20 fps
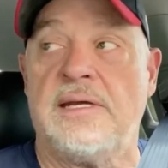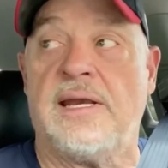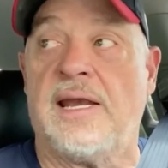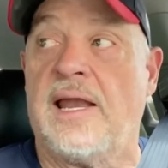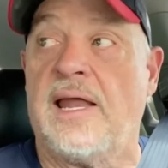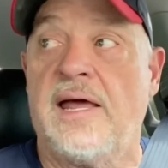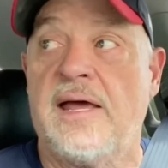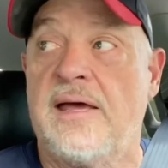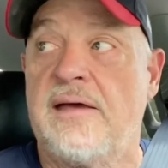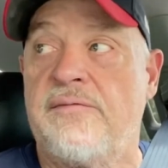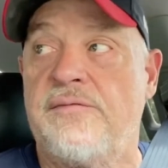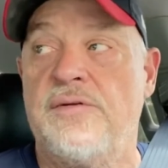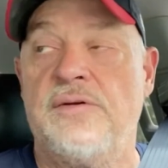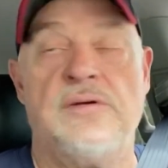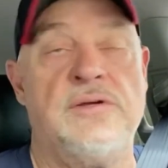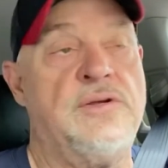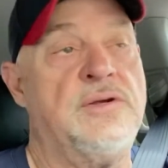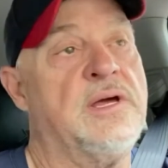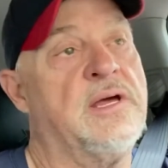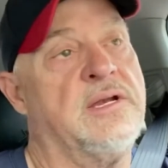life,
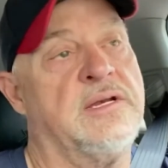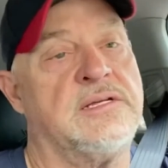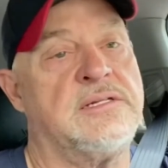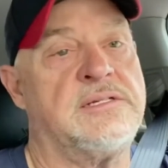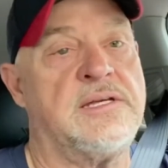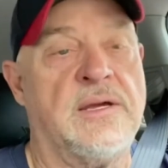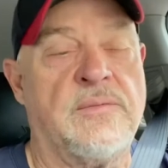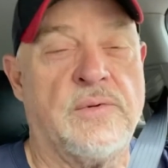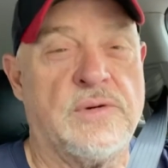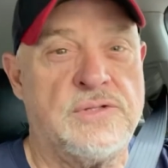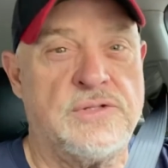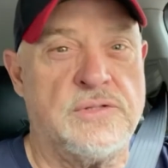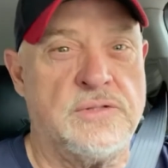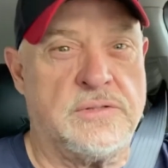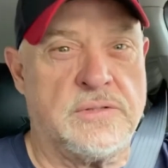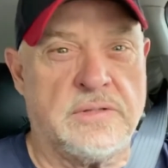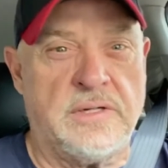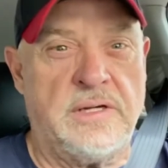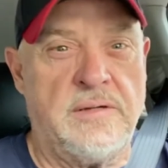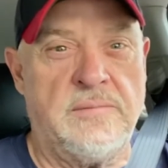you got to decide what your
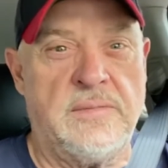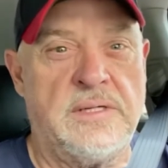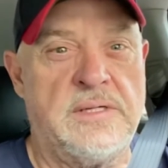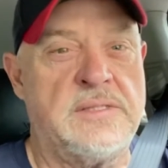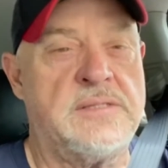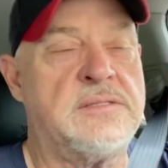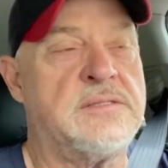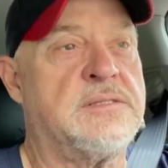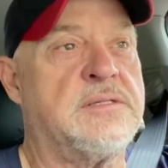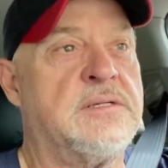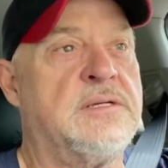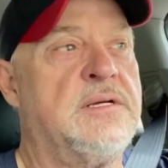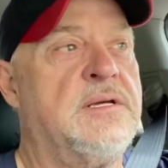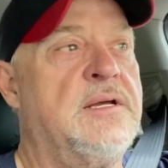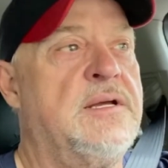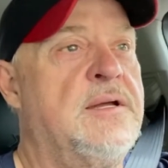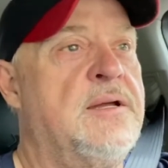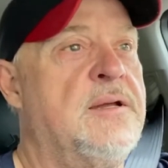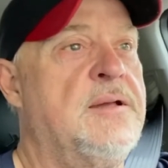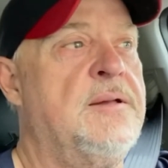dream is,
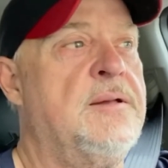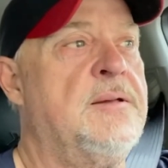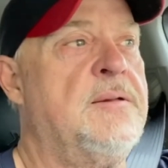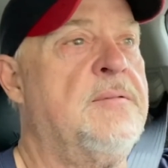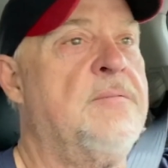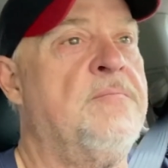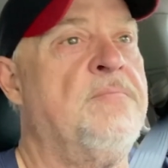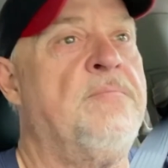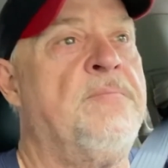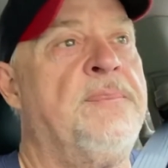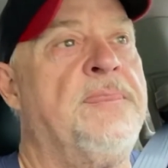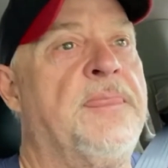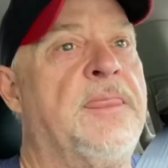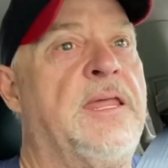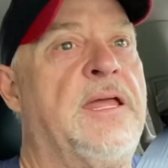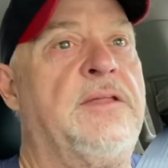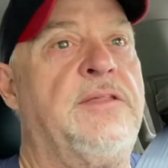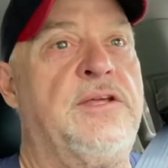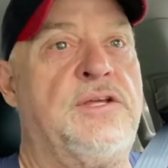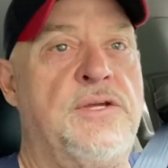
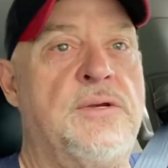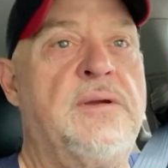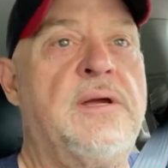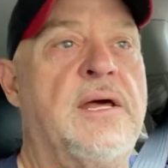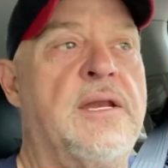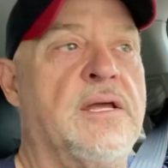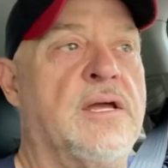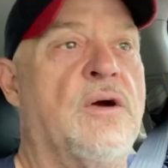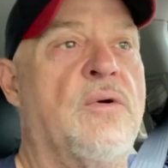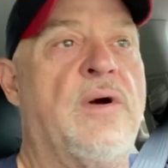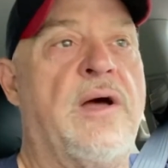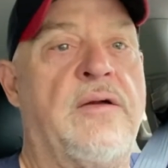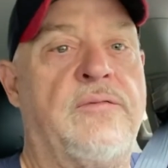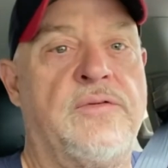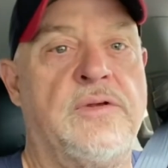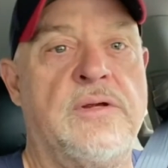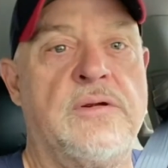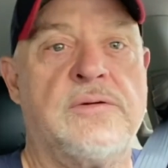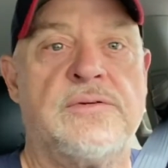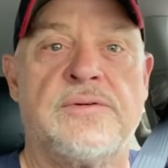and then you got to go
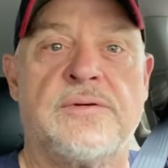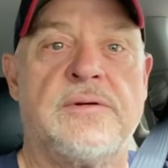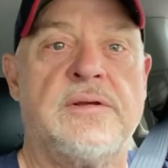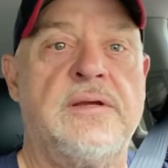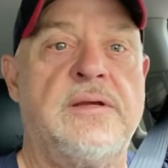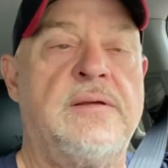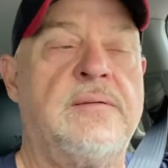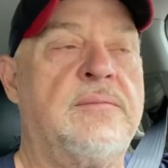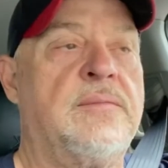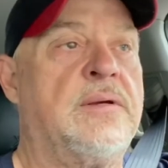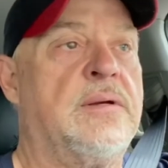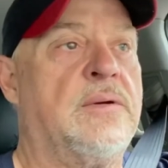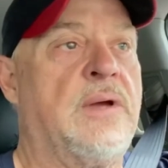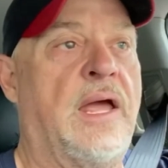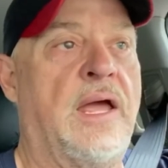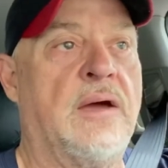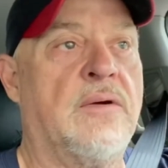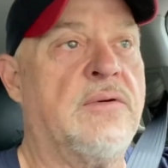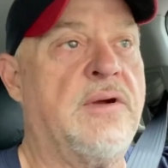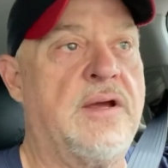after your dream.
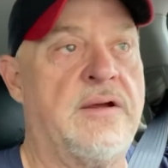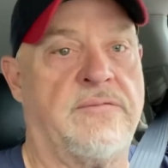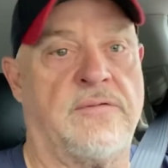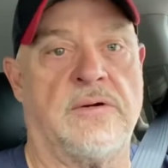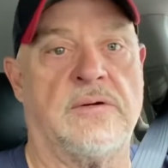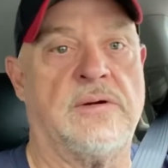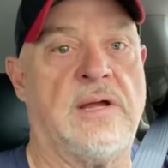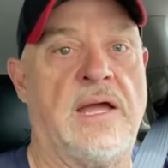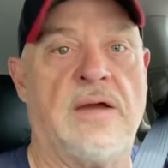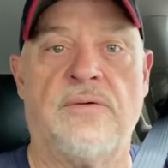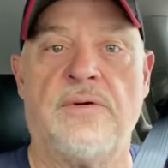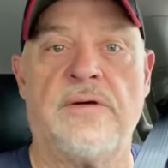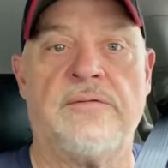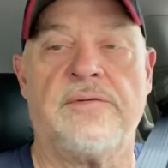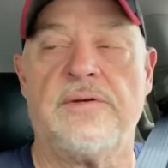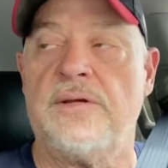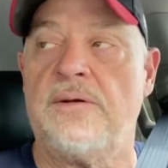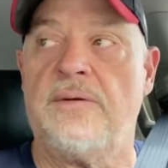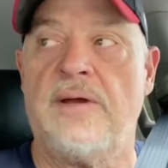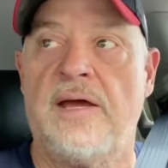However
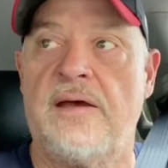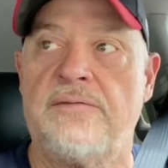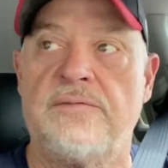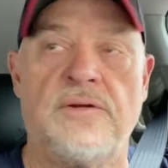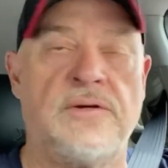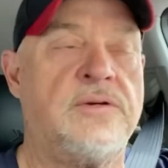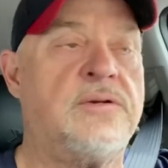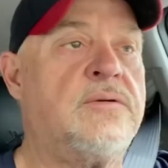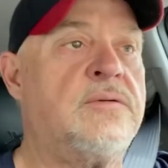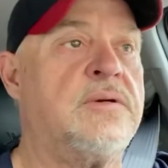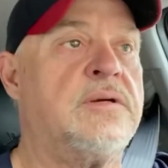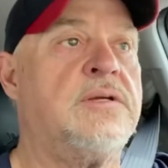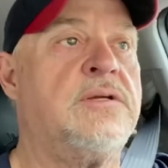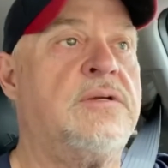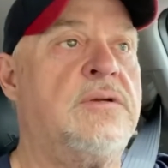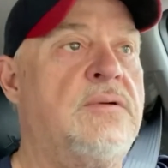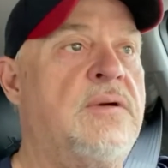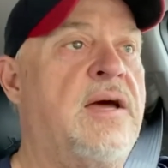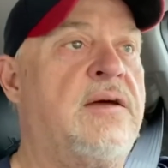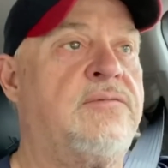you have to do it,
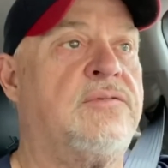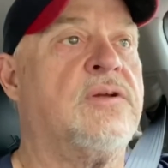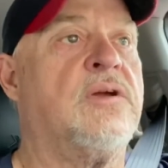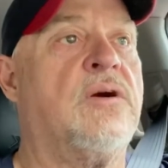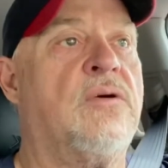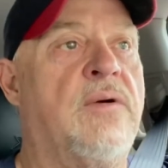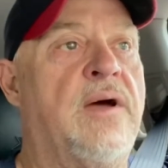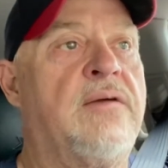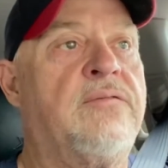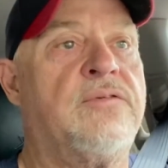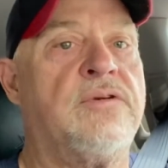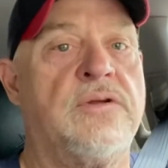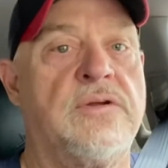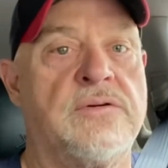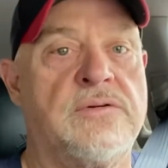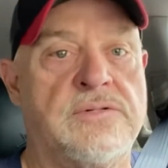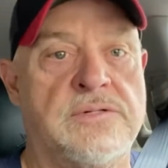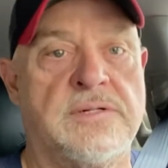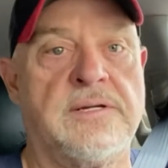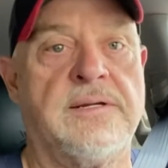you have to go after
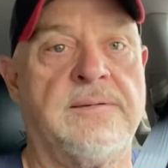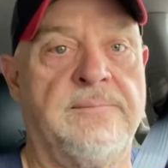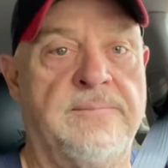your dream.